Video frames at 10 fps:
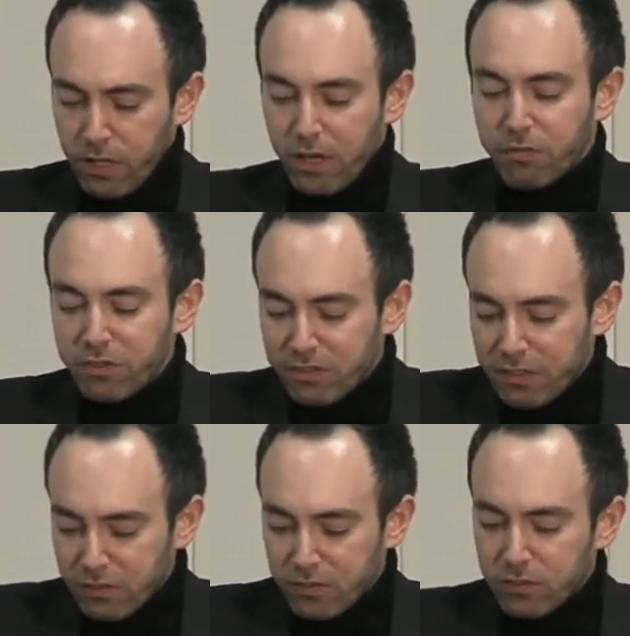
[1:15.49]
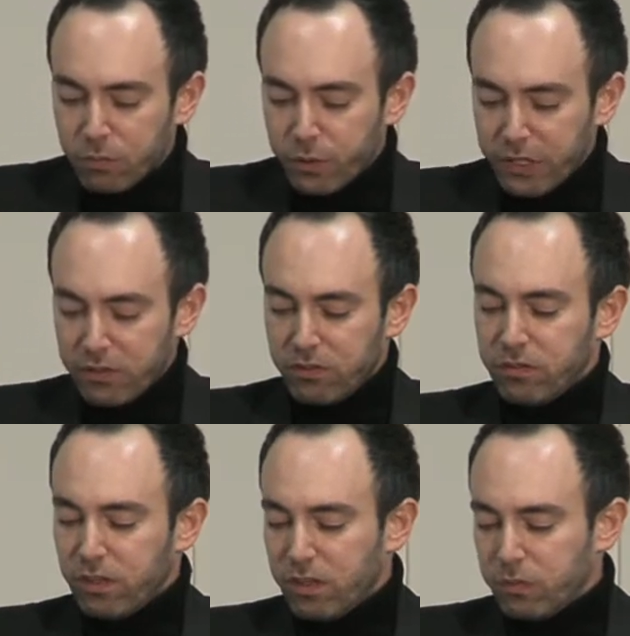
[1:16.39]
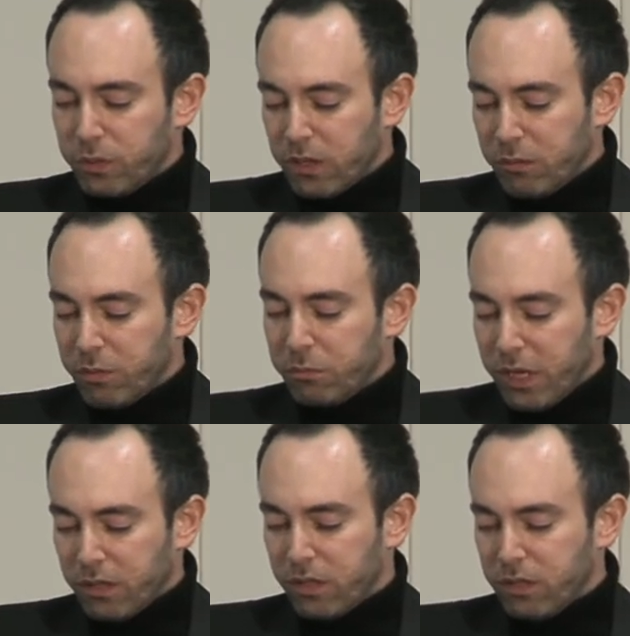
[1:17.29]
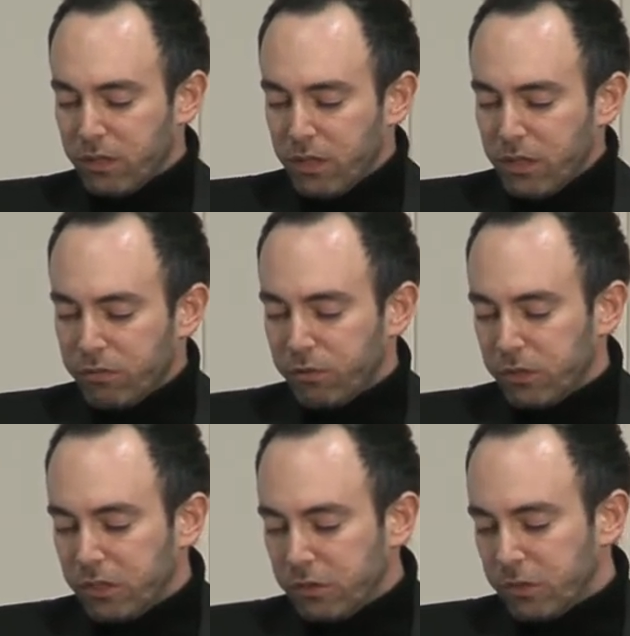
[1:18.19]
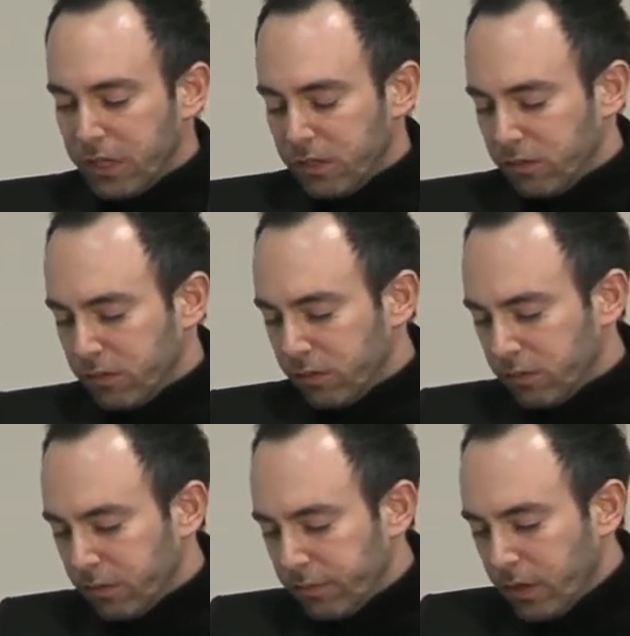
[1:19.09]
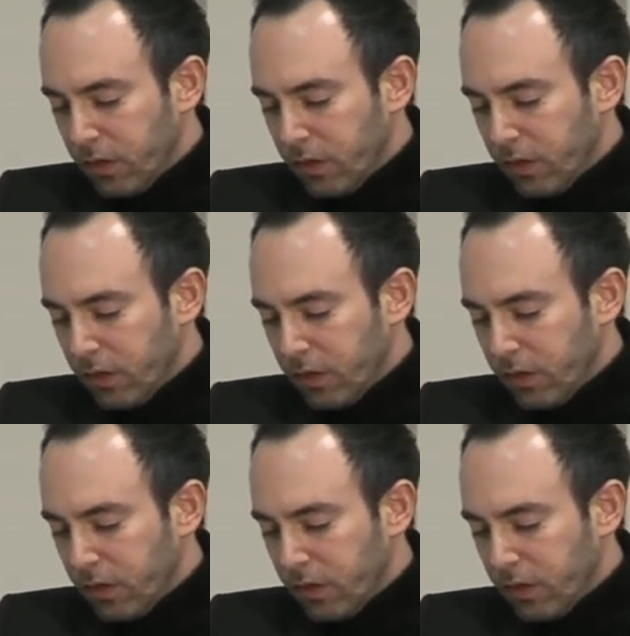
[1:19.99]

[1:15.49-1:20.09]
Ever since, this place has become a mecca for neo-Nazis.